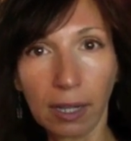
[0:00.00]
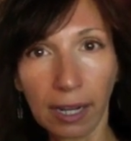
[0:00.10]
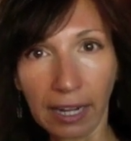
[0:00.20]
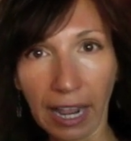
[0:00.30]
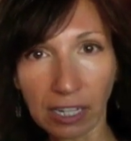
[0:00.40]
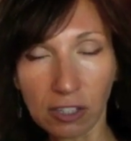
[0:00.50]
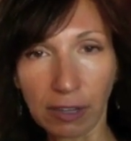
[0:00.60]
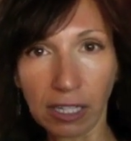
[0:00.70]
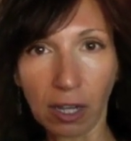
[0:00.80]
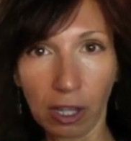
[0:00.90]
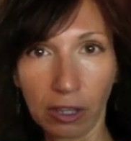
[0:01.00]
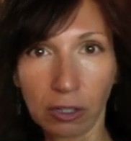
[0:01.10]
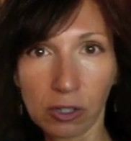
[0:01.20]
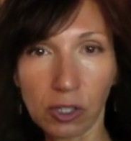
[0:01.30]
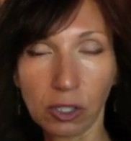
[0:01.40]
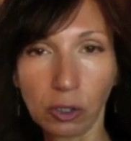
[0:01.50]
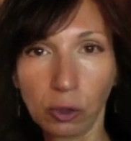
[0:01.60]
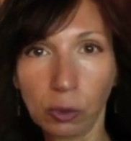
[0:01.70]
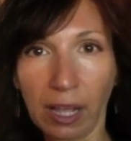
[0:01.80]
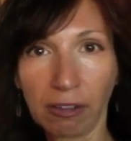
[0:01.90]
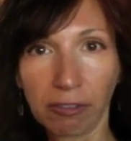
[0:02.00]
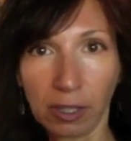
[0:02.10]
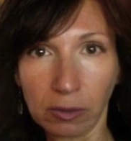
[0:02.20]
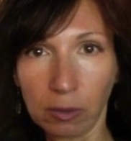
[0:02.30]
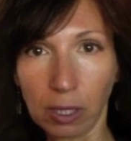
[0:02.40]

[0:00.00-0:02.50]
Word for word: and activate others who have uh,